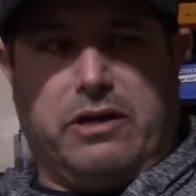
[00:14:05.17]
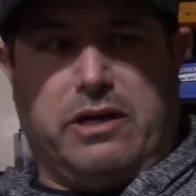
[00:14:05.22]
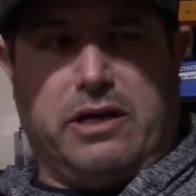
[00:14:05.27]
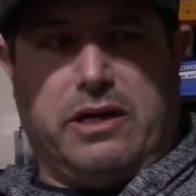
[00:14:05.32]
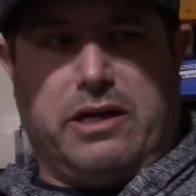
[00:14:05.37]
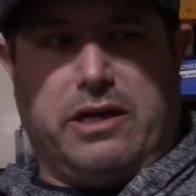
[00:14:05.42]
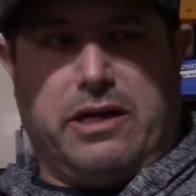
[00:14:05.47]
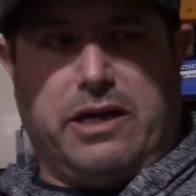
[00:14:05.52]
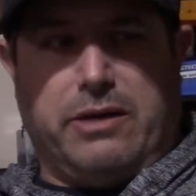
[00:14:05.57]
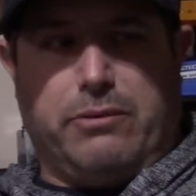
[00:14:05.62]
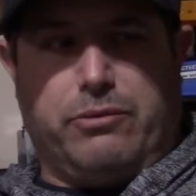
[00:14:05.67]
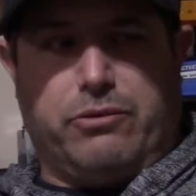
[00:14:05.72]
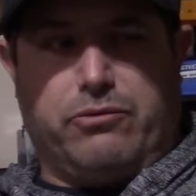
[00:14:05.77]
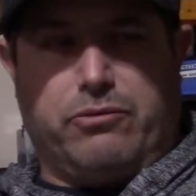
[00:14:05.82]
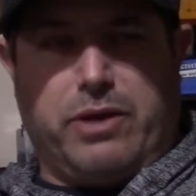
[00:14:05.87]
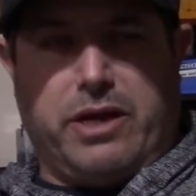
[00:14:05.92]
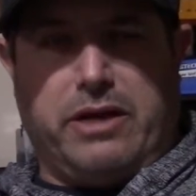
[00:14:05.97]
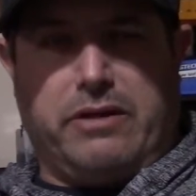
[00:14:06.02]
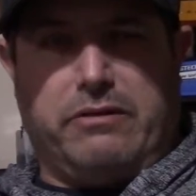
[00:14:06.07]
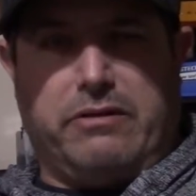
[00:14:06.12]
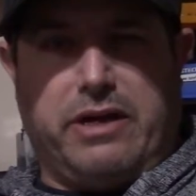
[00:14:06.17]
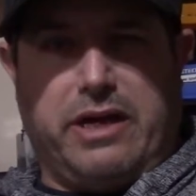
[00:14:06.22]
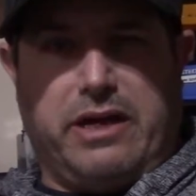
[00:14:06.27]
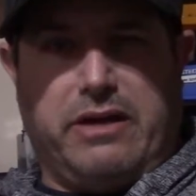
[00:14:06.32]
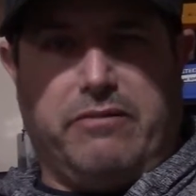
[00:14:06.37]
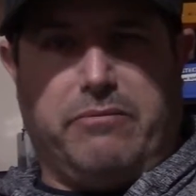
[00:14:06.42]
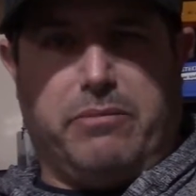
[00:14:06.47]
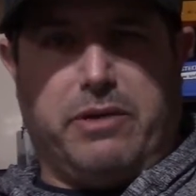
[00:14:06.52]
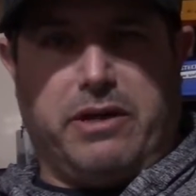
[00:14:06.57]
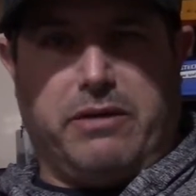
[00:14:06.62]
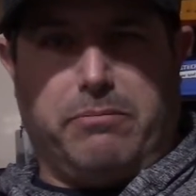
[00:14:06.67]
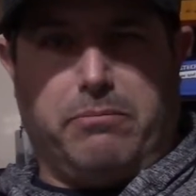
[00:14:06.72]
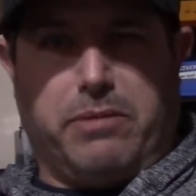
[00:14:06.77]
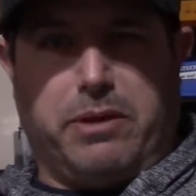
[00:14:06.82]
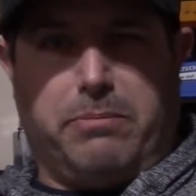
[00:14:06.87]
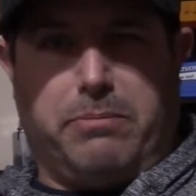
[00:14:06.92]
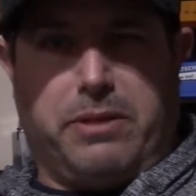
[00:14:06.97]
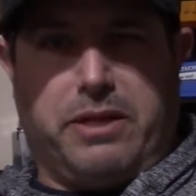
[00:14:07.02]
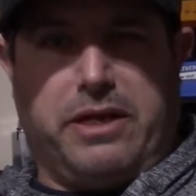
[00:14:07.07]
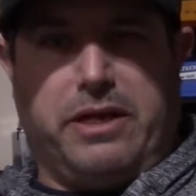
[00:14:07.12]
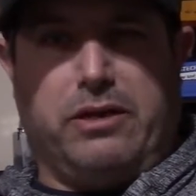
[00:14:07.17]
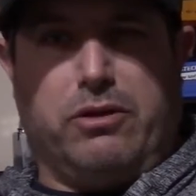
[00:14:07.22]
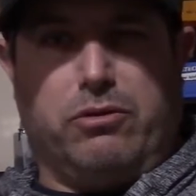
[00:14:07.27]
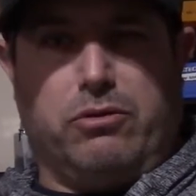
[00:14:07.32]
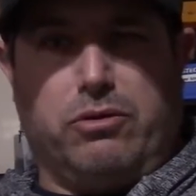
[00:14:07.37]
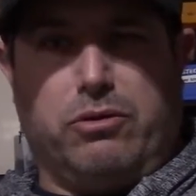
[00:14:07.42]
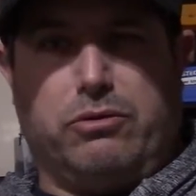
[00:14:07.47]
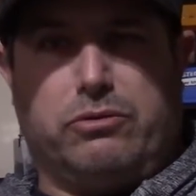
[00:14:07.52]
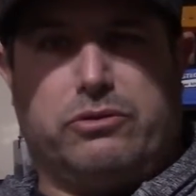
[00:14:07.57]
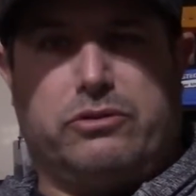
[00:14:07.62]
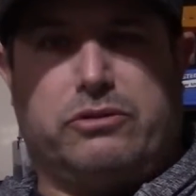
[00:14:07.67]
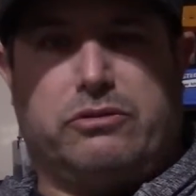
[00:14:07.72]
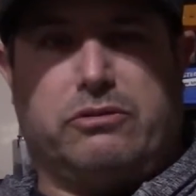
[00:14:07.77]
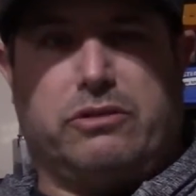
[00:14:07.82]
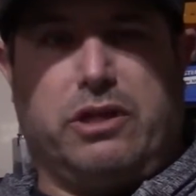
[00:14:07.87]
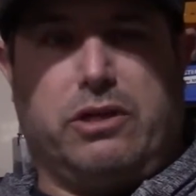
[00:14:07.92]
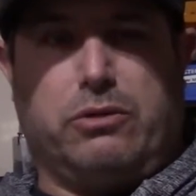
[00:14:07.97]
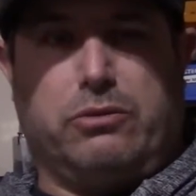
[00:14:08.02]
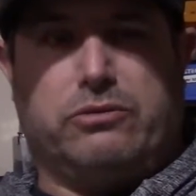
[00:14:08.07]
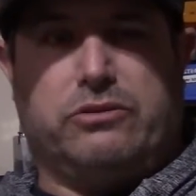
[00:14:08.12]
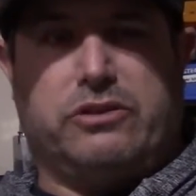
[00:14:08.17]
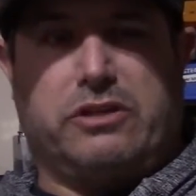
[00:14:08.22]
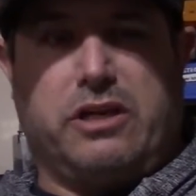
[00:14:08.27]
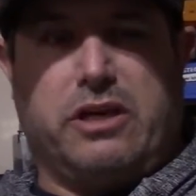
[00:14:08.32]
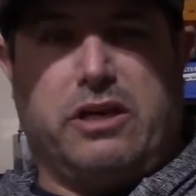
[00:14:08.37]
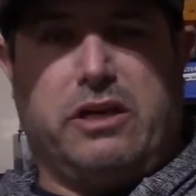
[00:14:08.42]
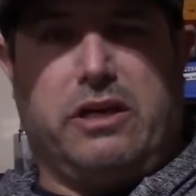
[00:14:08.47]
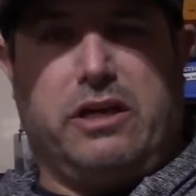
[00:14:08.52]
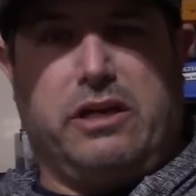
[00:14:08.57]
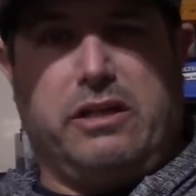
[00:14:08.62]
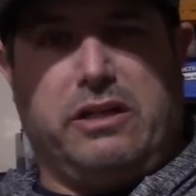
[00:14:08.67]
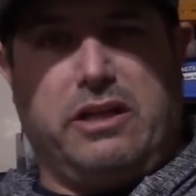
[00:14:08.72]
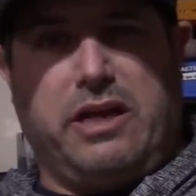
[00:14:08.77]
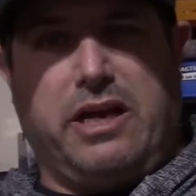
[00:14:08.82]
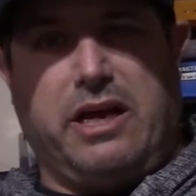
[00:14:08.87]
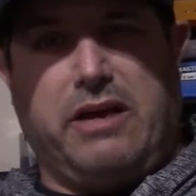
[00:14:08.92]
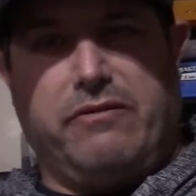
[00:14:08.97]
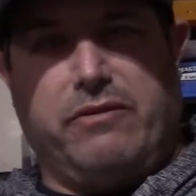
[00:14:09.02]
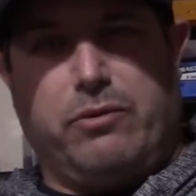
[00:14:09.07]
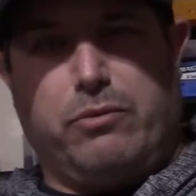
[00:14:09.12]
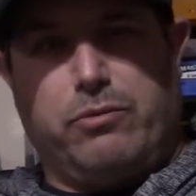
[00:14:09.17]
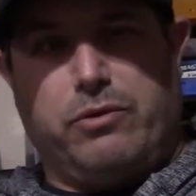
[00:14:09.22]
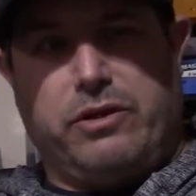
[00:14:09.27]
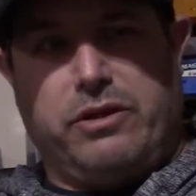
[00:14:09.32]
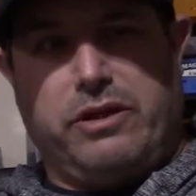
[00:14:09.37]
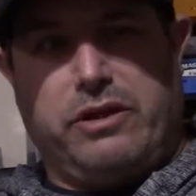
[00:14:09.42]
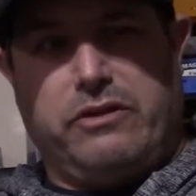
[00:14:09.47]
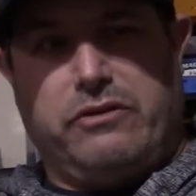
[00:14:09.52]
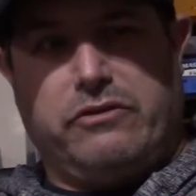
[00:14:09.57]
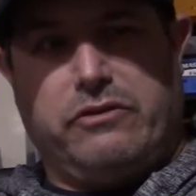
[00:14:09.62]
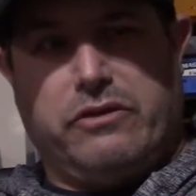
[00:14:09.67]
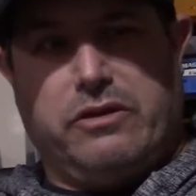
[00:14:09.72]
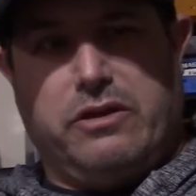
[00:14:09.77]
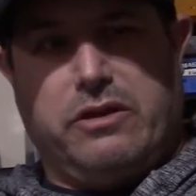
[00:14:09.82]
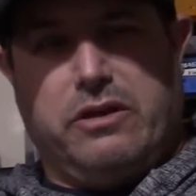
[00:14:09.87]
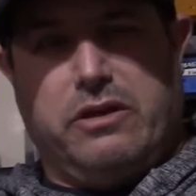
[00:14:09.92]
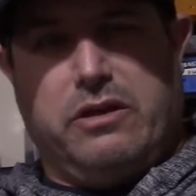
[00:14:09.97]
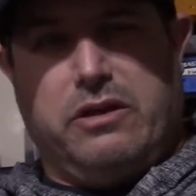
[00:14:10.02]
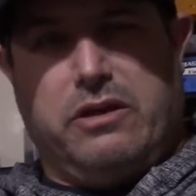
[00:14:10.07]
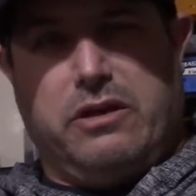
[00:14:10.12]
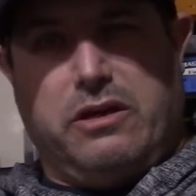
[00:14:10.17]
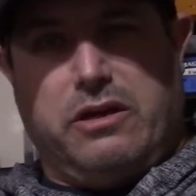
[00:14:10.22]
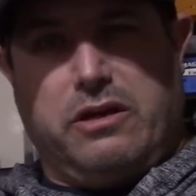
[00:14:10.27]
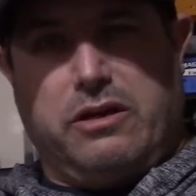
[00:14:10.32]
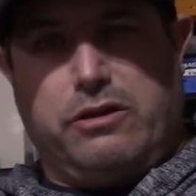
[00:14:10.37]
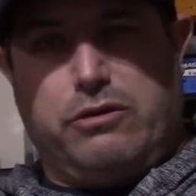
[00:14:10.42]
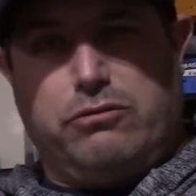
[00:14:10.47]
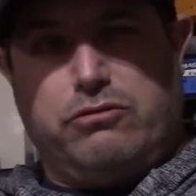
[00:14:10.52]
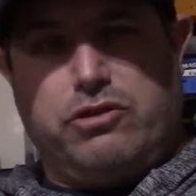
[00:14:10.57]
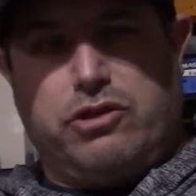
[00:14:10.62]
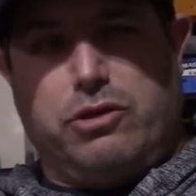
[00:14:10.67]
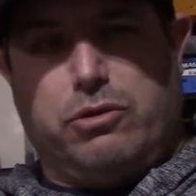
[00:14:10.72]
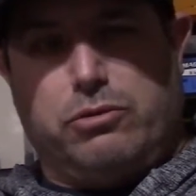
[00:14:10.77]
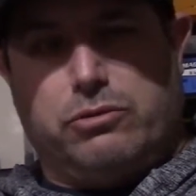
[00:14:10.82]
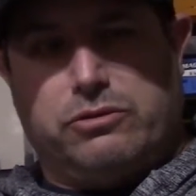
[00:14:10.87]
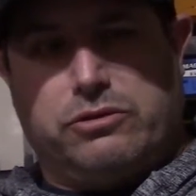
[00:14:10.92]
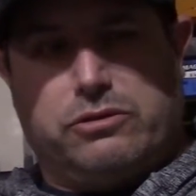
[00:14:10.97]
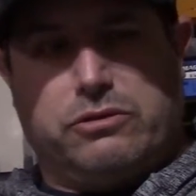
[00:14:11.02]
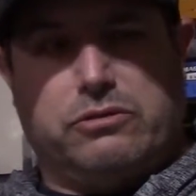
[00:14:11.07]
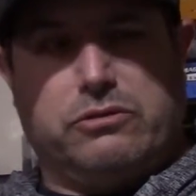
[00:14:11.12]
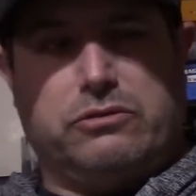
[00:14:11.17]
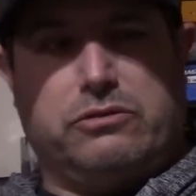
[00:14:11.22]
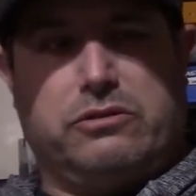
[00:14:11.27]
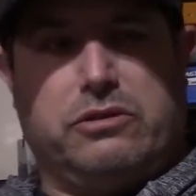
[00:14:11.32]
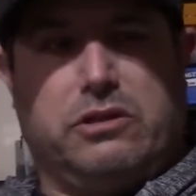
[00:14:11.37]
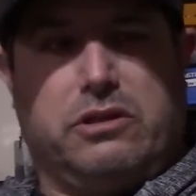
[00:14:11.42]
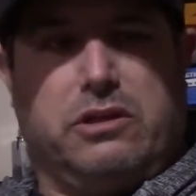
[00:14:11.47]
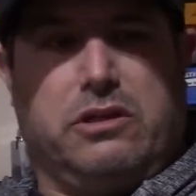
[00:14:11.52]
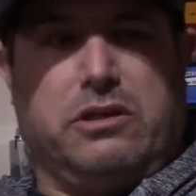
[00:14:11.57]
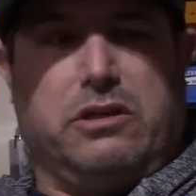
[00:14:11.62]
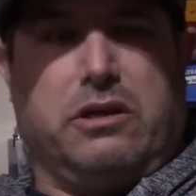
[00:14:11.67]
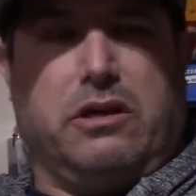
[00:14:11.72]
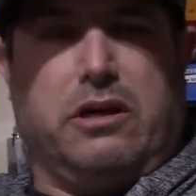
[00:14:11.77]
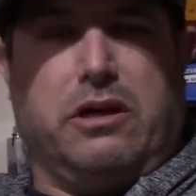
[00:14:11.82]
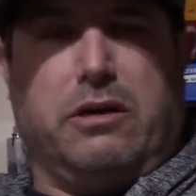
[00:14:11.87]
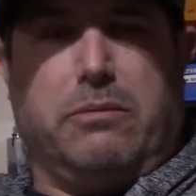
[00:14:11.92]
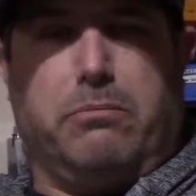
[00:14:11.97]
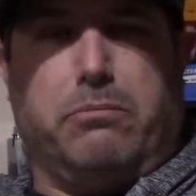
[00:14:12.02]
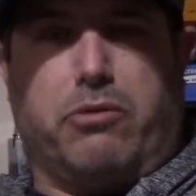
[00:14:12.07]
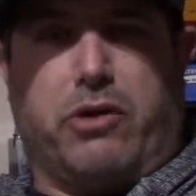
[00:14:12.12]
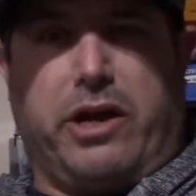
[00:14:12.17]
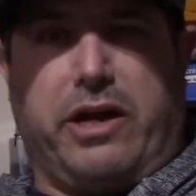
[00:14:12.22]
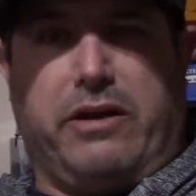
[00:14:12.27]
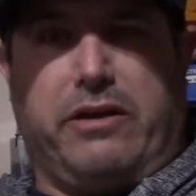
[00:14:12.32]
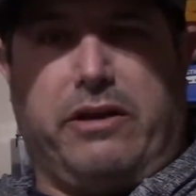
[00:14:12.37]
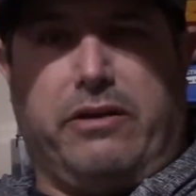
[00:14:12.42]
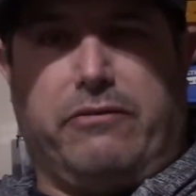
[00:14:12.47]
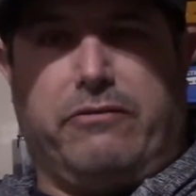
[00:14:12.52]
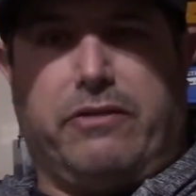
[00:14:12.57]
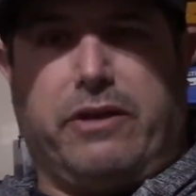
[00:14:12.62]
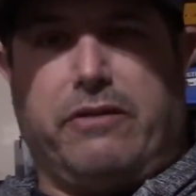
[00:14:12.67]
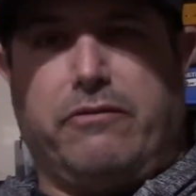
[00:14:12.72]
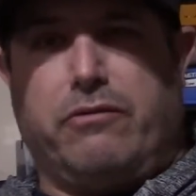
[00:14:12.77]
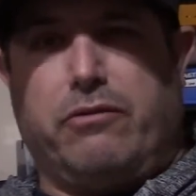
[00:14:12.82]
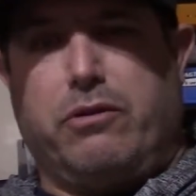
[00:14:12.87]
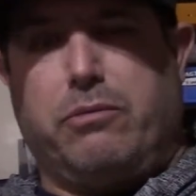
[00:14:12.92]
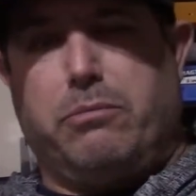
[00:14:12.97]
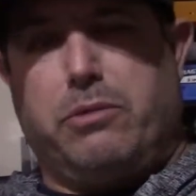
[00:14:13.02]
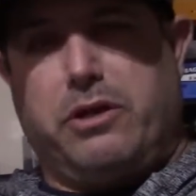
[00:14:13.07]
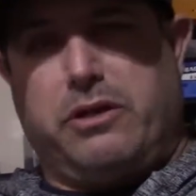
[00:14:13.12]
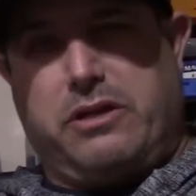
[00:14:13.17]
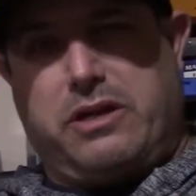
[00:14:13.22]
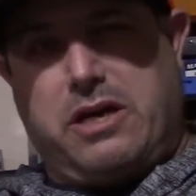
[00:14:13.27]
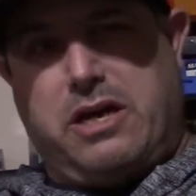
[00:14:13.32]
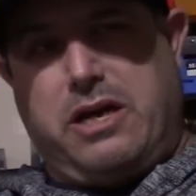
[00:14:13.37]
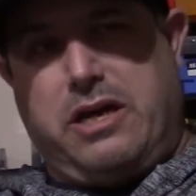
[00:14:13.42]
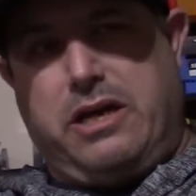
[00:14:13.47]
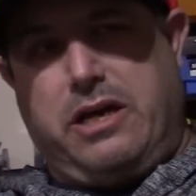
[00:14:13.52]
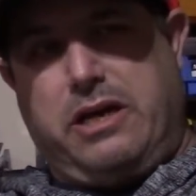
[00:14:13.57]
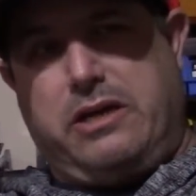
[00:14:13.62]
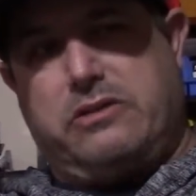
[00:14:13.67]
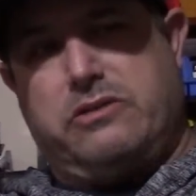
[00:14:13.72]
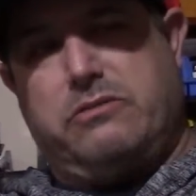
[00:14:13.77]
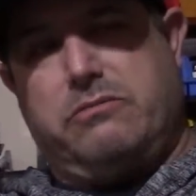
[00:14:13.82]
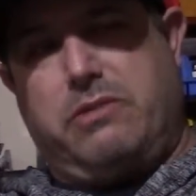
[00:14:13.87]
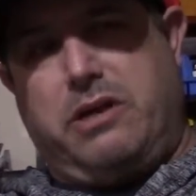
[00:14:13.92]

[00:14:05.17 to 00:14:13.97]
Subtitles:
I would rather have my plain old holster that holds the gun in than having one of these Gucci holsters, flavor of the month Kydex.